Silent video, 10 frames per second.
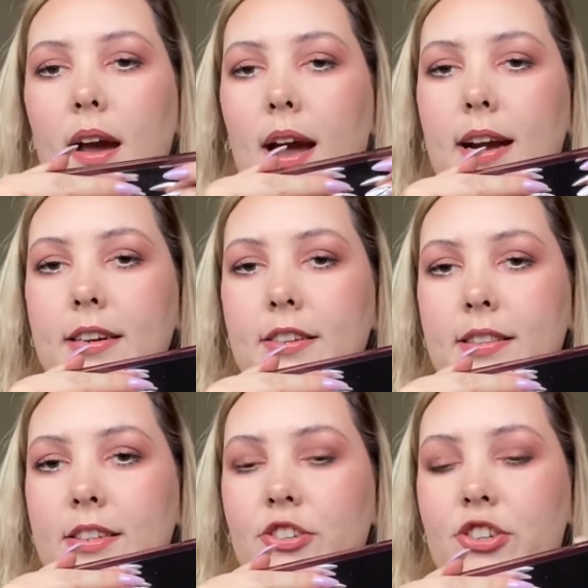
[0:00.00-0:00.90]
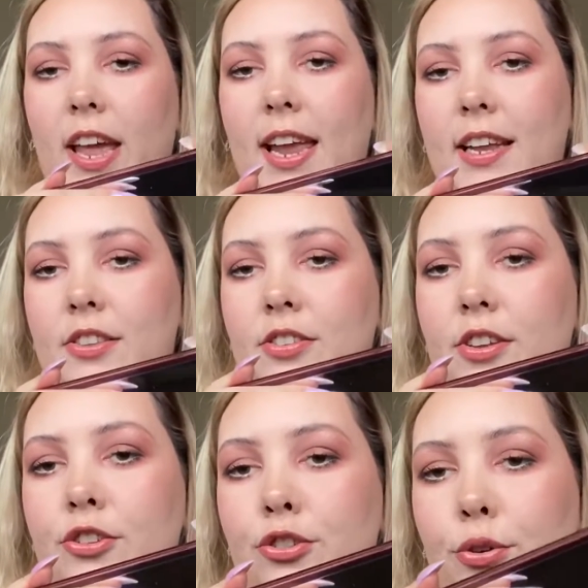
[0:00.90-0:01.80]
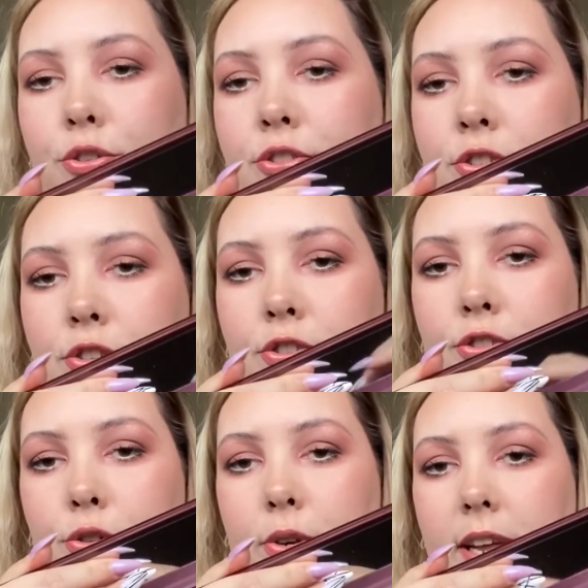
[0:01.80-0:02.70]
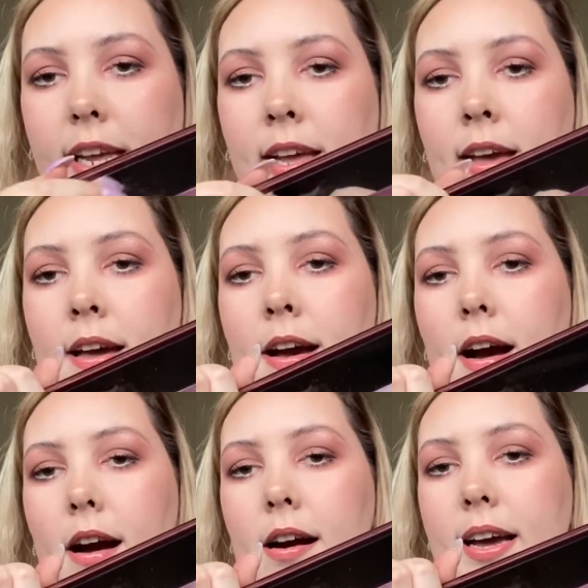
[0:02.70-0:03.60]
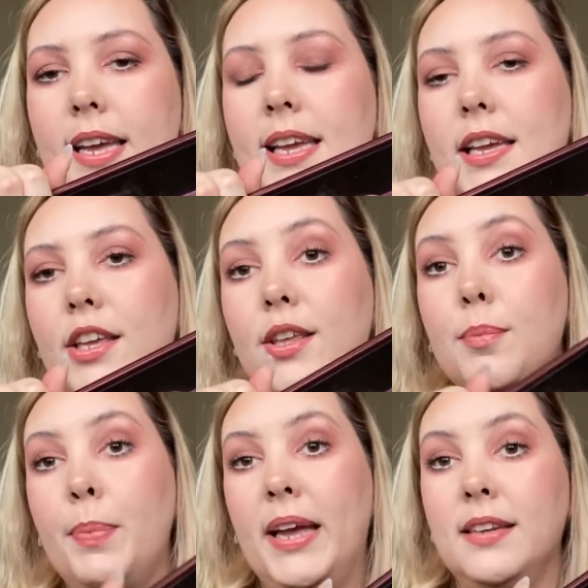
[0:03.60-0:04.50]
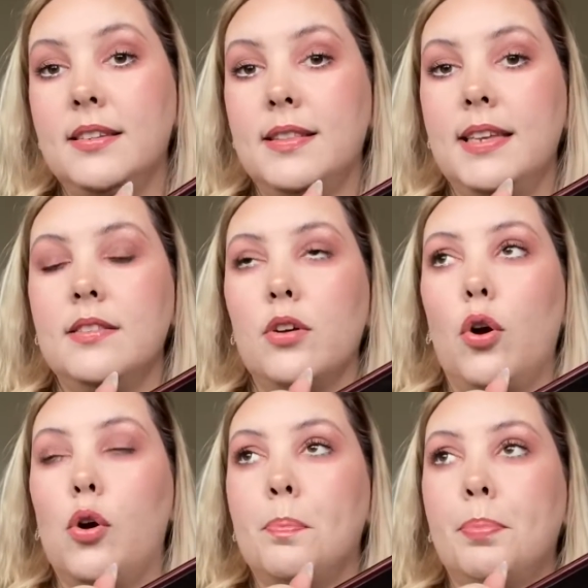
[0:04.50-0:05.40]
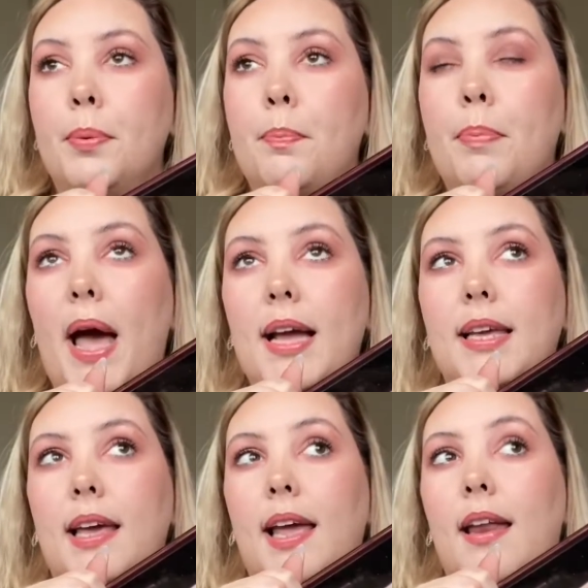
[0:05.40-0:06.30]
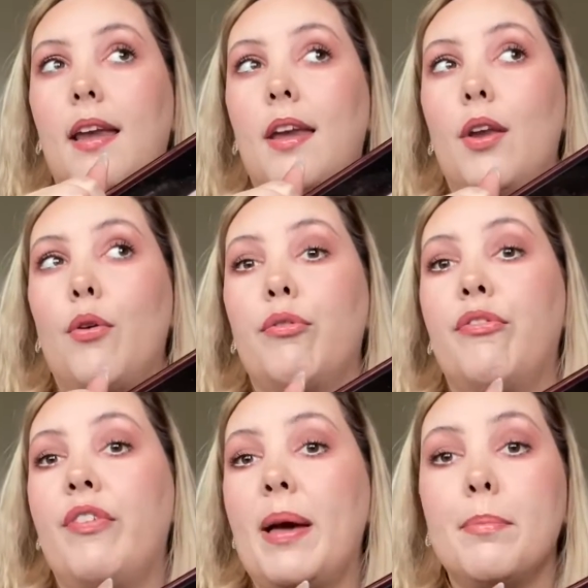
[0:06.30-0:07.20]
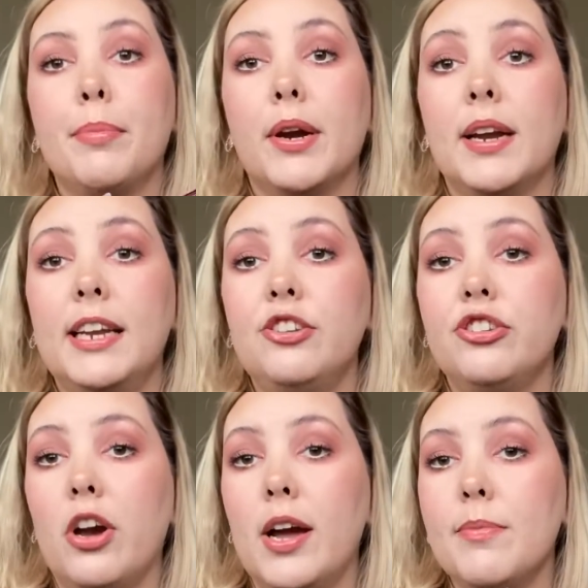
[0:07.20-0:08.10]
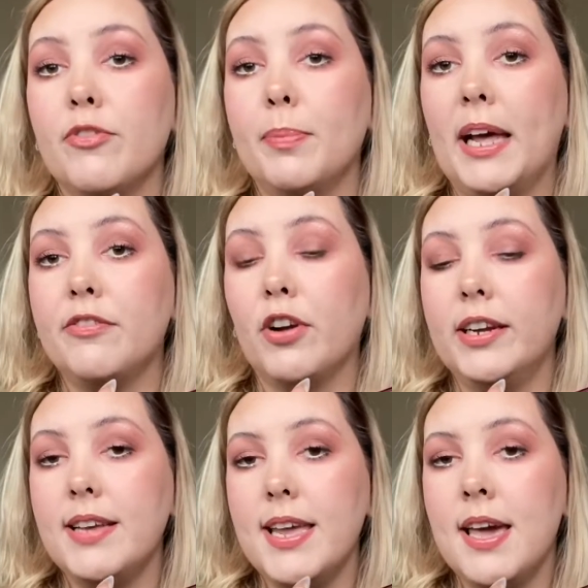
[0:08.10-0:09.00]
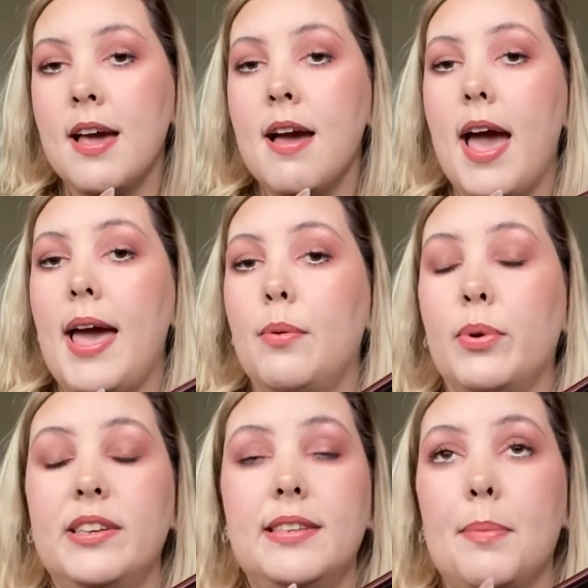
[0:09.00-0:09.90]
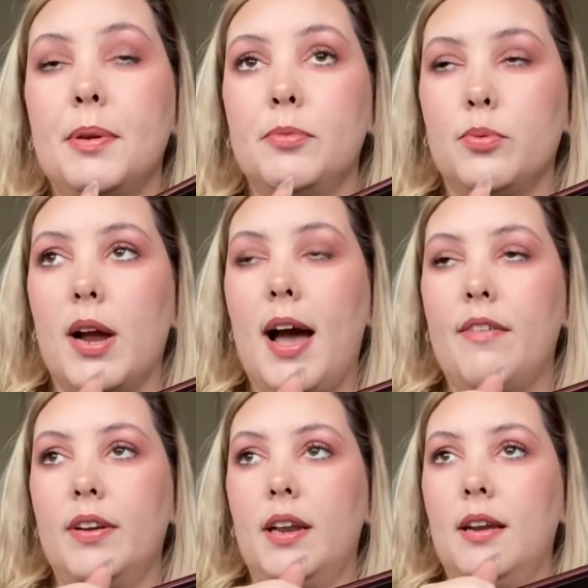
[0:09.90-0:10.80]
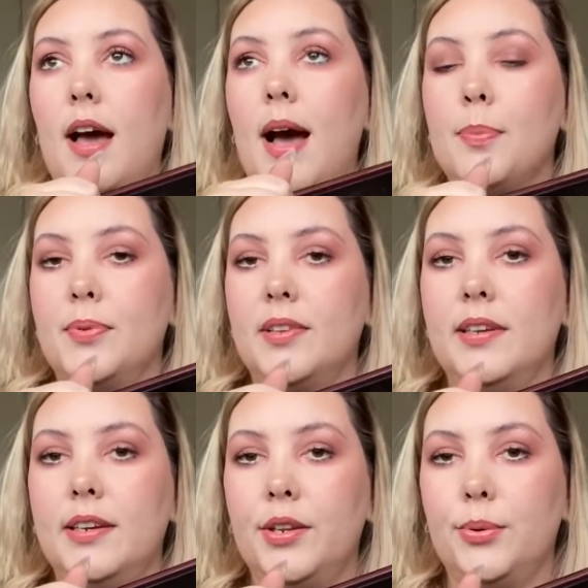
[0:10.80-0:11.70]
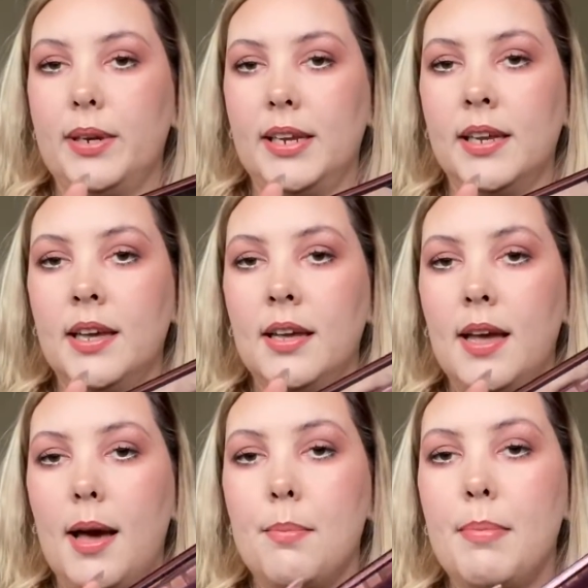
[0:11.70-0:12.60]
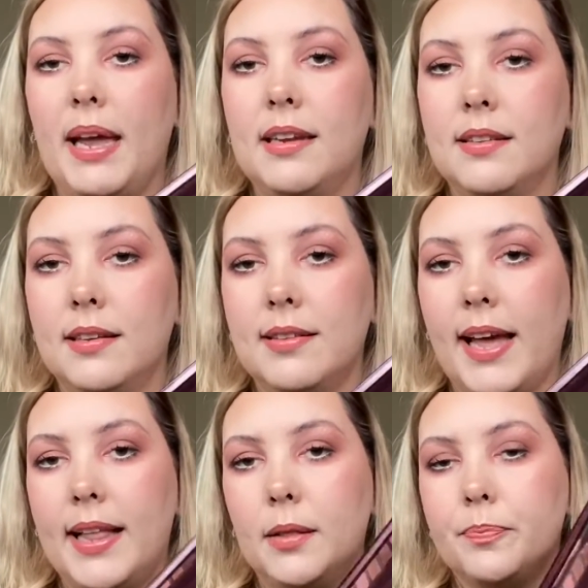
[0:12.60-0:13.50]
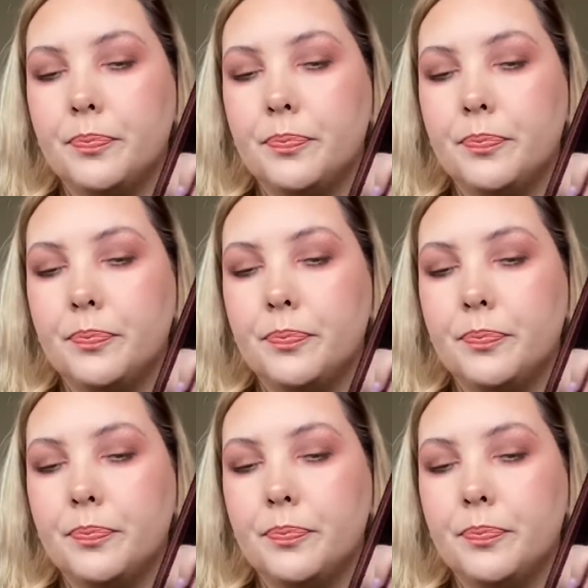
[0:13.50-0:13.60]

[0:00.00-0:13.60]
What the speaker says: Aren't the shades just stunning? I picked this up back in November-ish time for Black Friday, when Debenhams were having an absolutely amazing sale